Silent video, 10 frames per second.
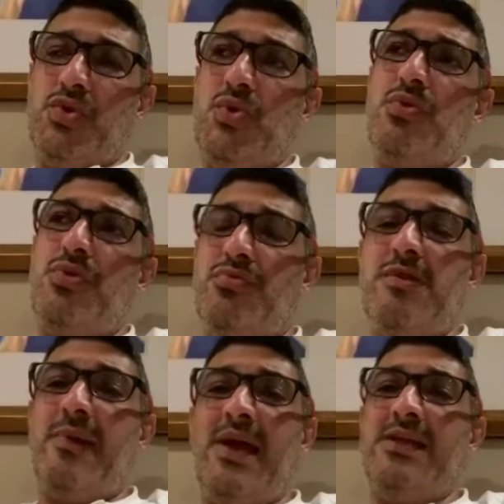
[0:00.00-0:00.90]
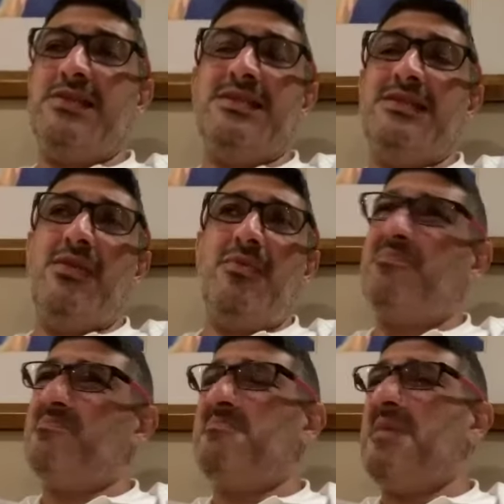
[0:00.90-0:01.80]
2, 3 players in
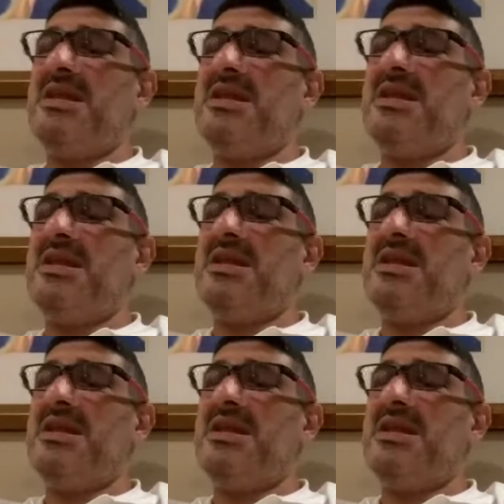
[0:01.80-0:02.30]
many